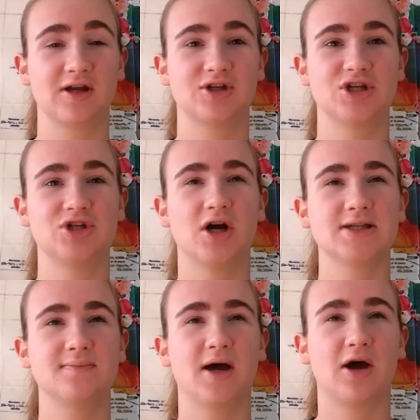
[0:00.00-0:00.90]
She
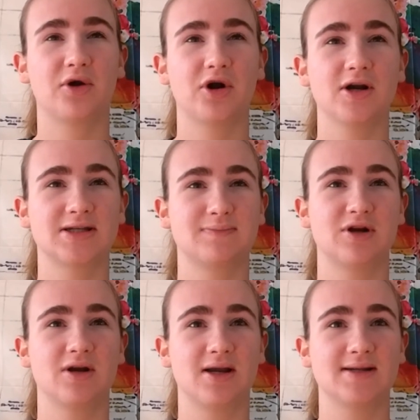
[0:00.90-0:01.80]
talks about her
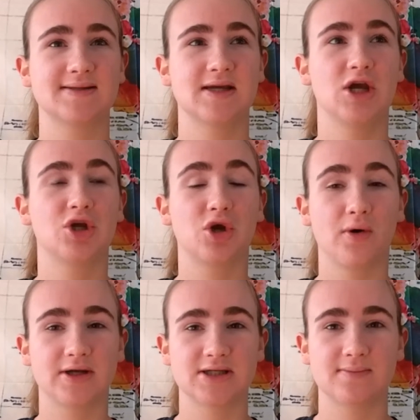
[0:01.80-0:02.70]
experience
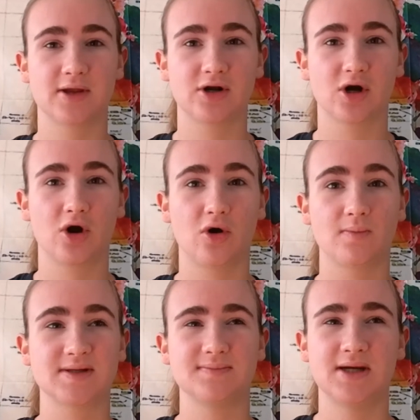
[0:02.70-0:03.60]
going to the Mother Homes,